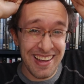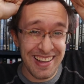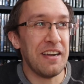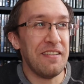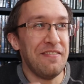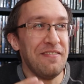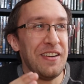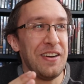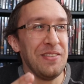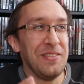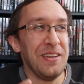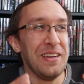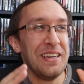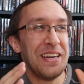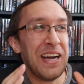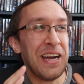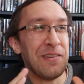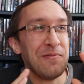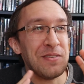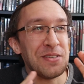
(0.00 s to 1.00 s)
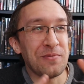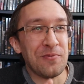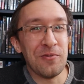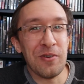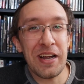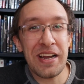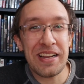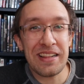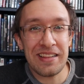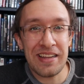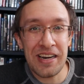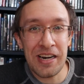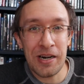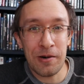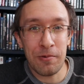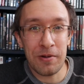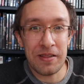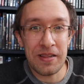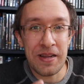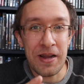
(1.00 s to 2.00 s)
I felt like I was right
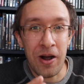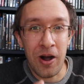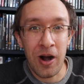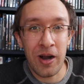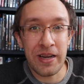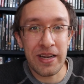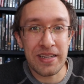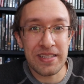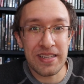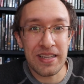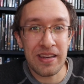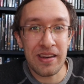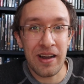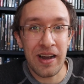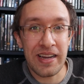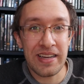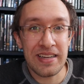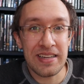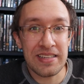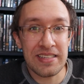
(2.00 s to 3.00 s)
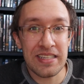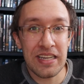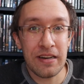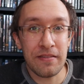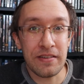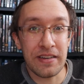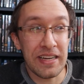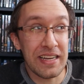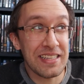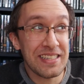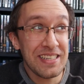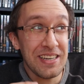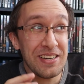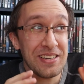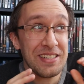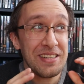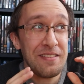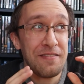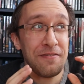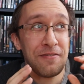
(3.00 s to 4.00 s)
there with the audience in 1970. It
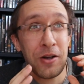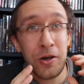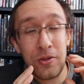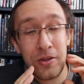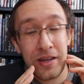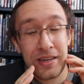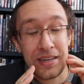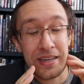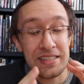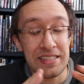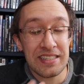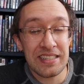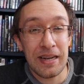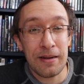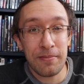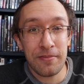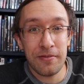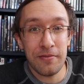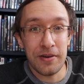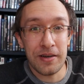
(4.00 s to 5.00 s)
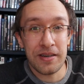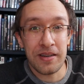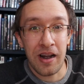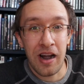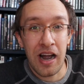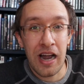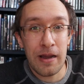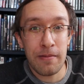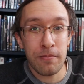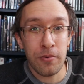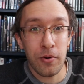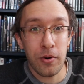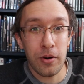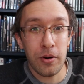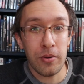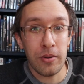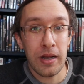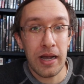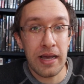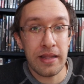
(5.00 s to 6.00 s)
seriously felt like I stepped through a time
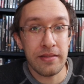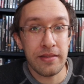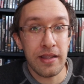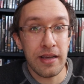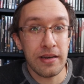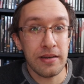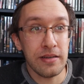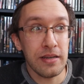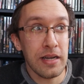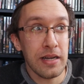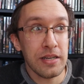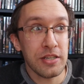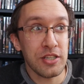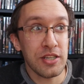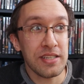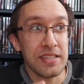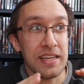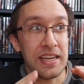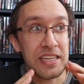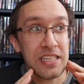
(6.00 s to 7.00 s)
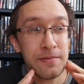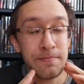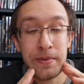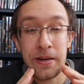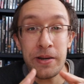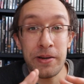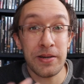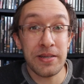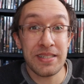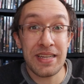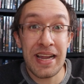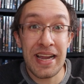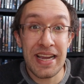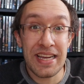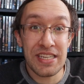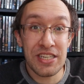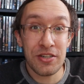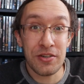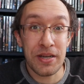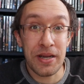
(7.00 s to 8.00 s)
portal and then just experienced
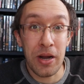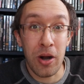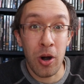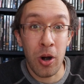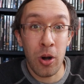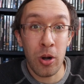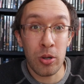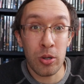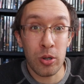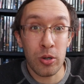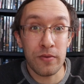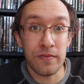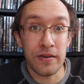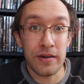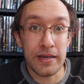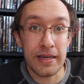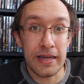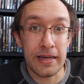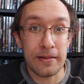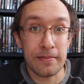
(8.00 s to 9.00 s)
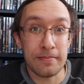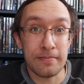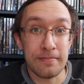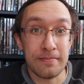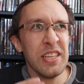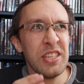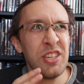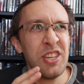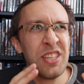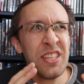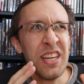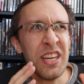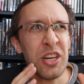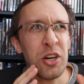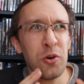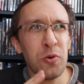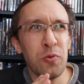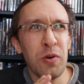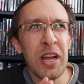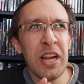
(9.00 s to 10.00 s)
history all over again. It's just
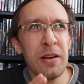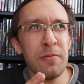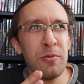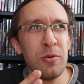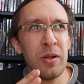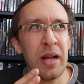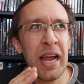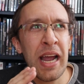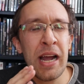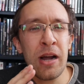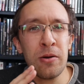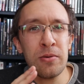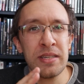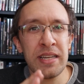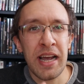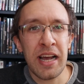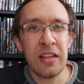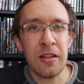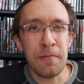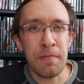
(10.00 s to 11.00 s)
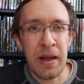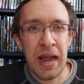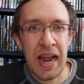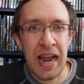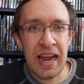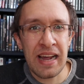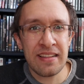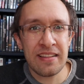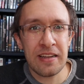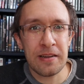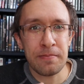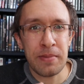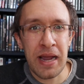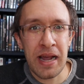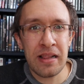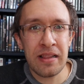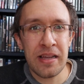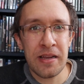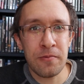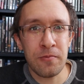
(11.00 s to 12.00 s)
incredible how telepathic
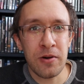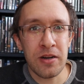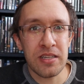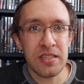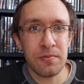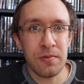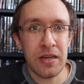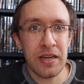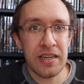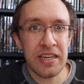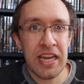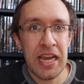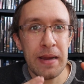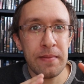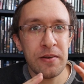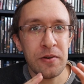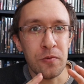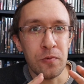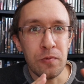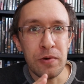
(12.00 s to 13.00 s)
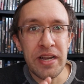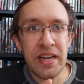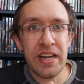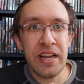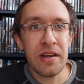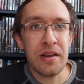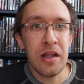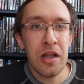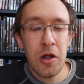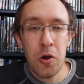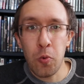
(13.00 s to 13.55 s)
Pele was when it came to reading